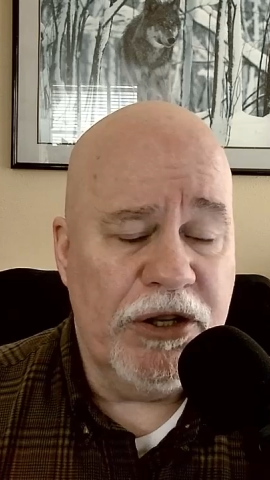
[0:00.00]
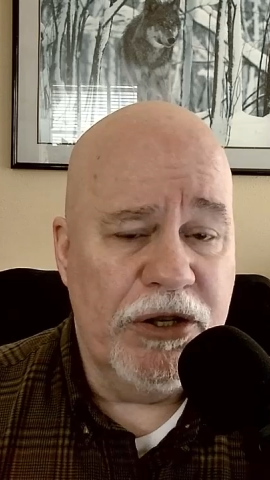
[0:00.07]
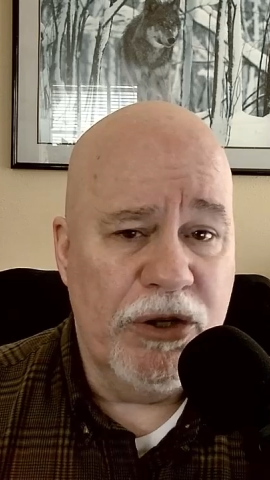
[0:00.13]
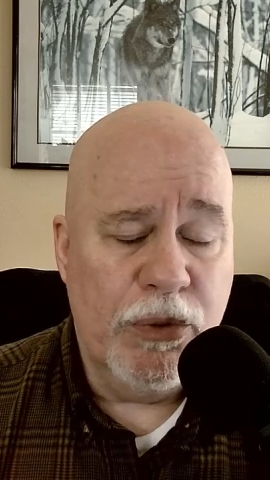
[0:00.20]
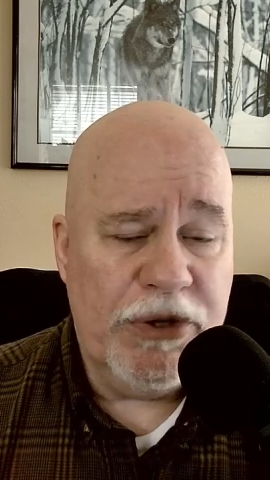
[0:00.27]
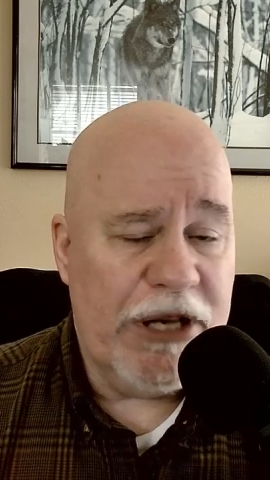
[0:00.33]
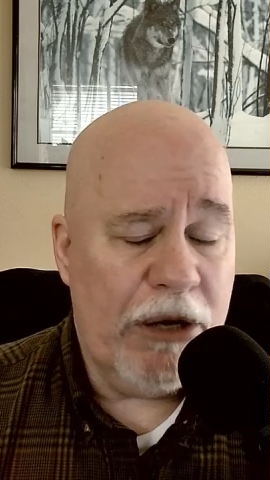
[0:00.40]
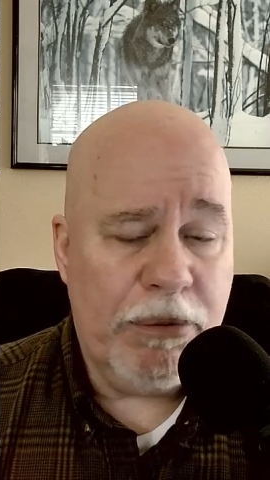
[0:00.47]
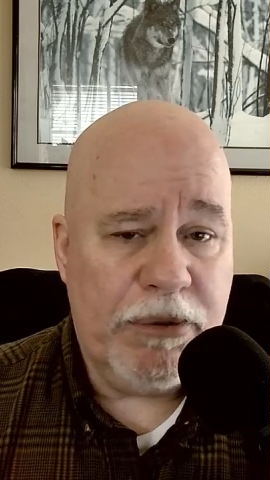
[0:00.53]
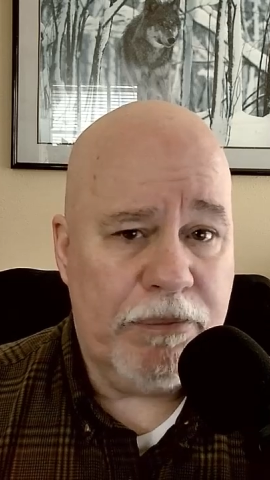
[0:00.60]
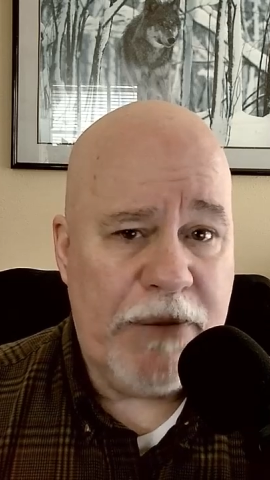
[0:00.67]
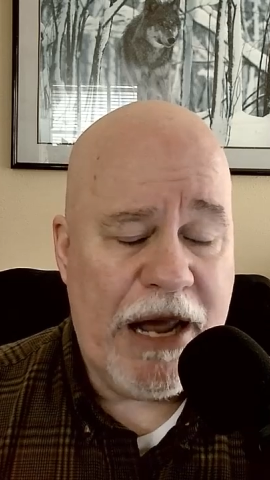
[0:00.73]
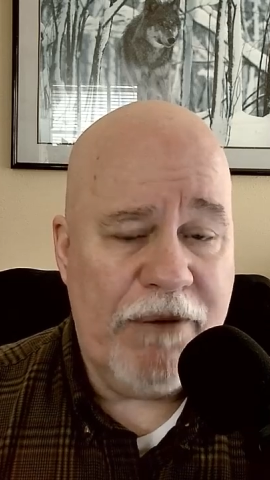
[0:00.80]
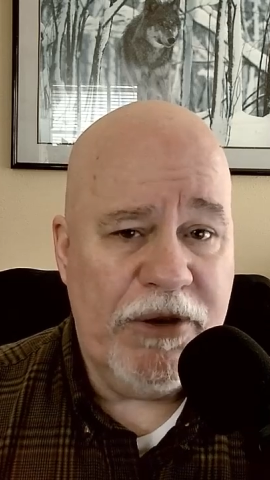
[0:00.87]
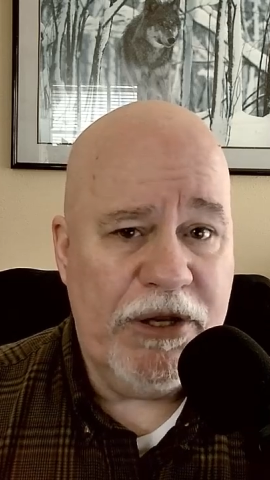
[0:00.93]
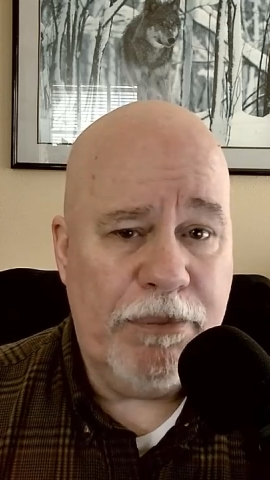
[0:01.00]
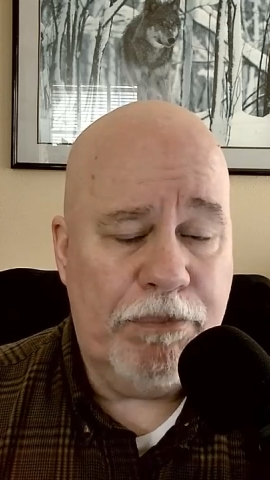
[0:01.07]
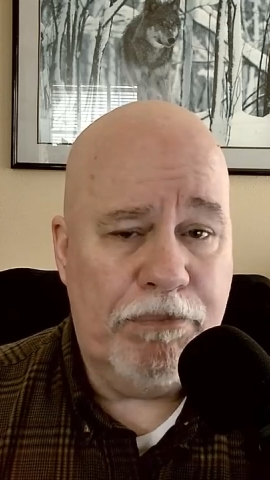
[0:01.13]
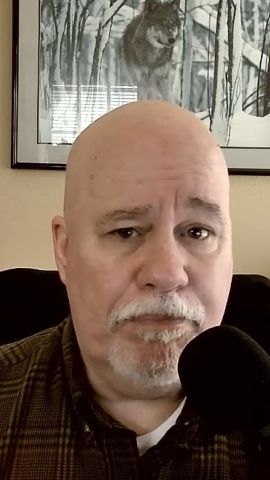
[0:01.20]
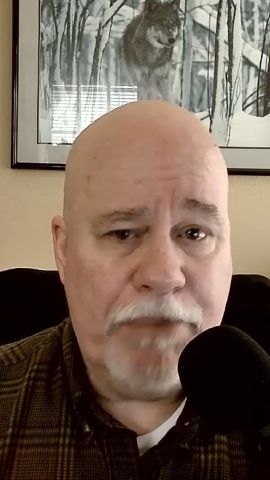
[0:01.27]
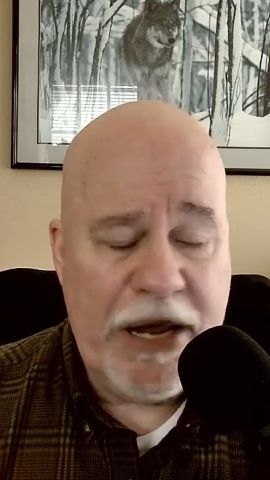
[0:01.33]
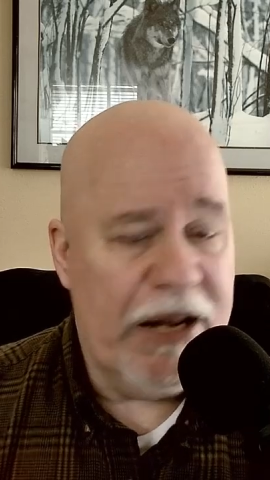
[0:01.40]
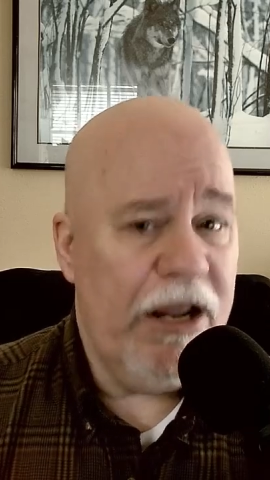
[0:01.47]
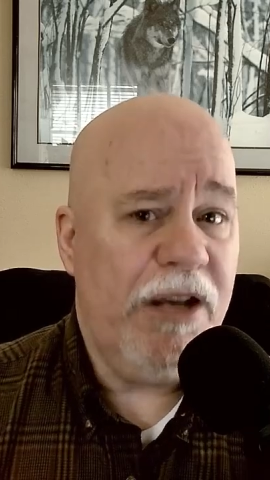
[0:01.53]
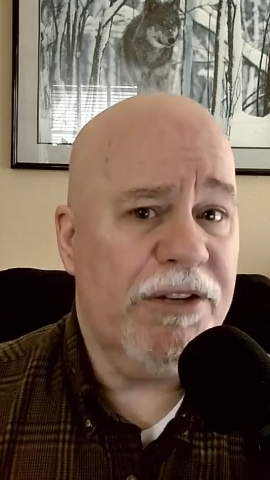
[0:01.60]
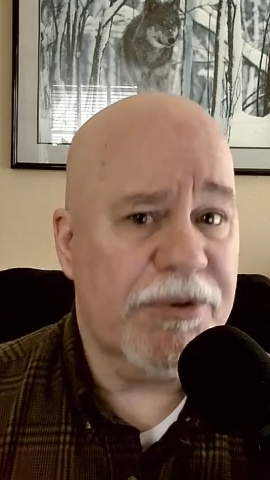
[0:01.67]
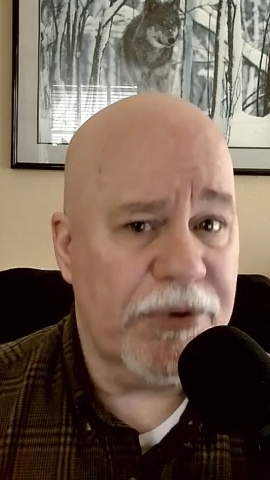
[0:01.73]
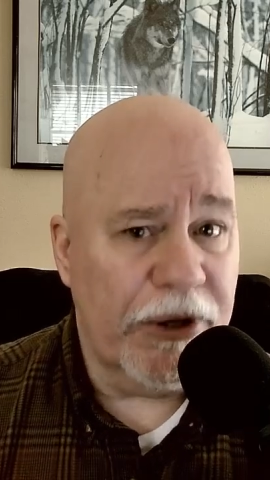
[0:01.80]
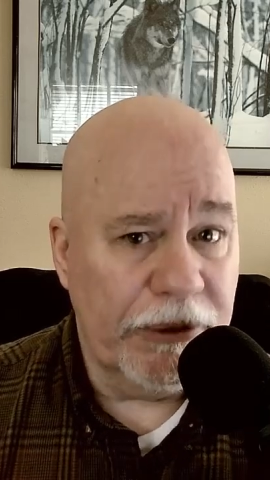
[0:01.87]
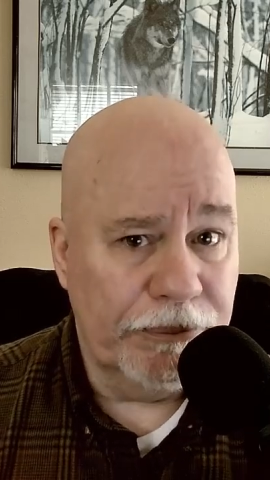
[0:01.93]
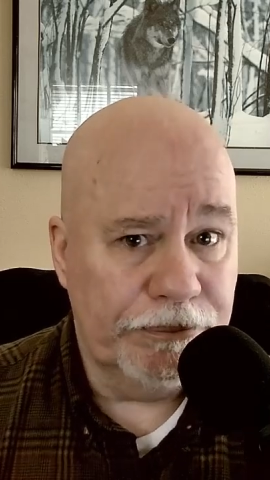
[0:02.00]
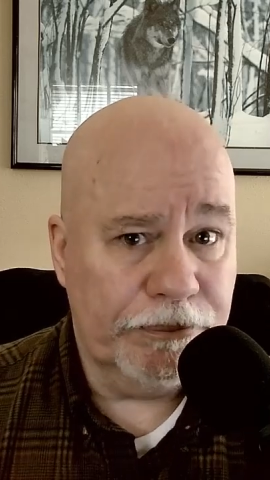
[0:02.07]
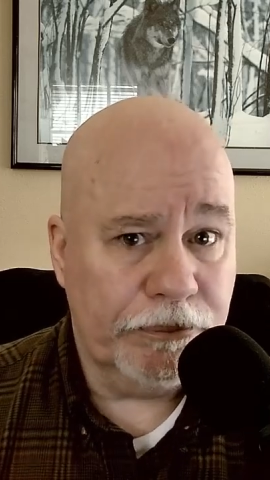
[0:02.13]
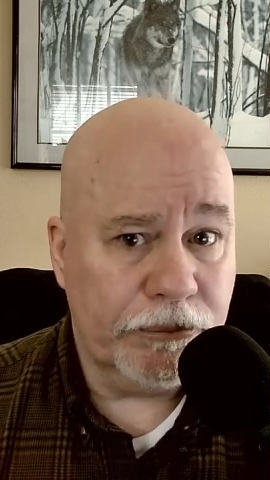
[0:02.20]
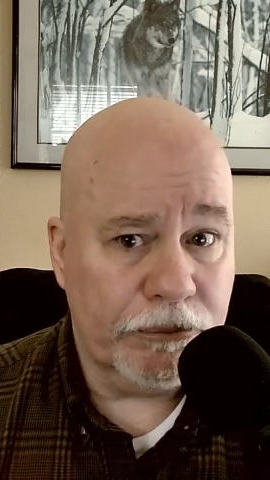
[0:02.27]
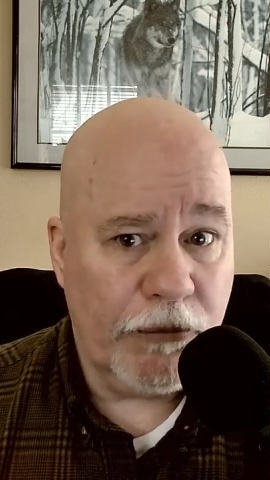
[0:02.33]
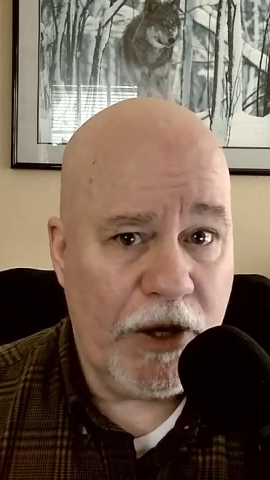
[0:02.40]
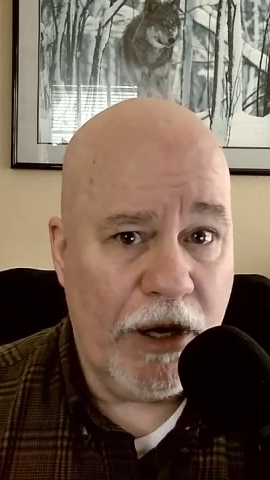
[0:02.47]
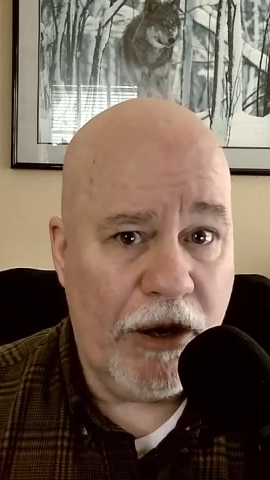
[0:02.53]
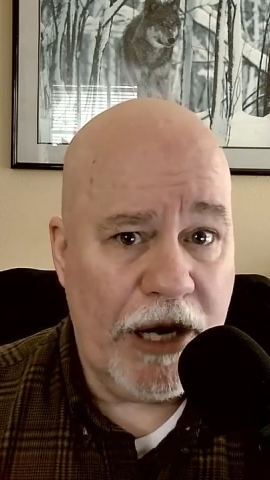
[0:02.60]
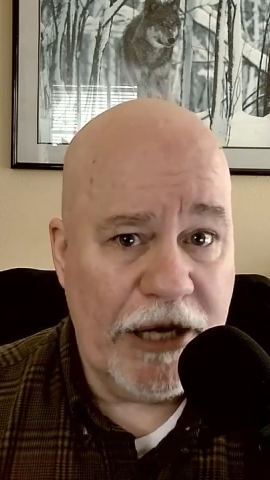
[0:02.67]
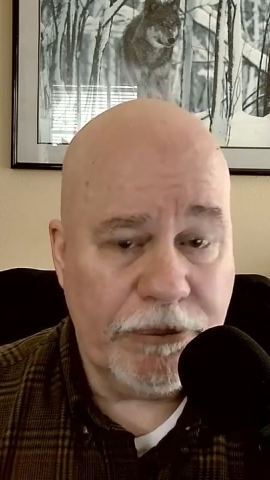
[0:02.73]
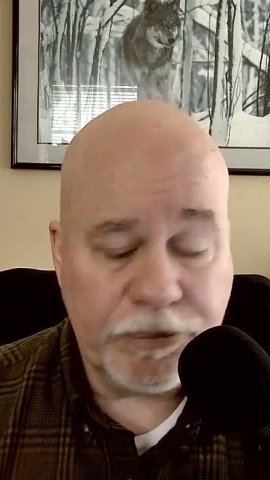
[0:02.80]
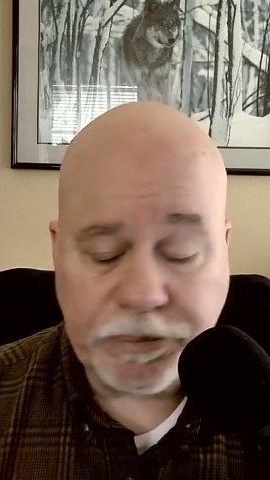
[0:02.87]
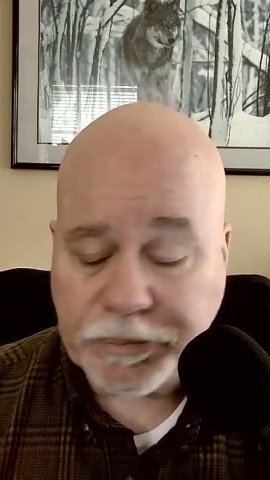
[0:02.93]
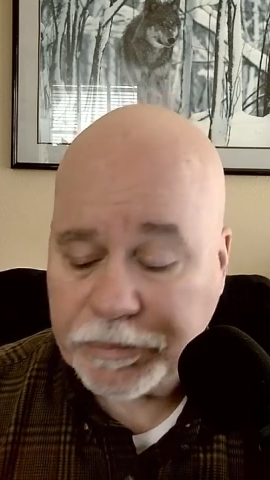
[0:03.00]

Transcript: do without having to pay extra. All right.